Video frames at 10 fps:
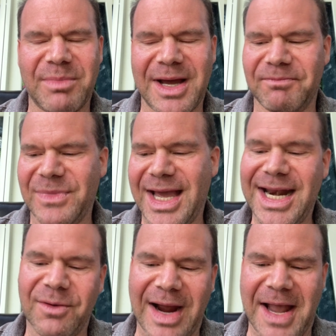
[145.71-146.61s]
But
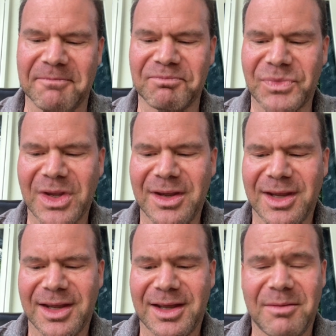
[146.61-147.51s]
anyway,
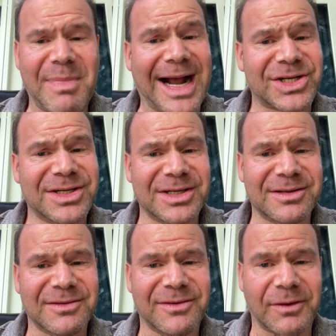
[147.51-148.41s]
back
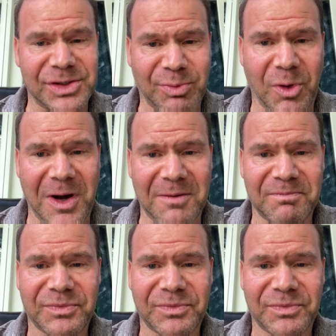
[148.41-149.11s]
to Firstborn.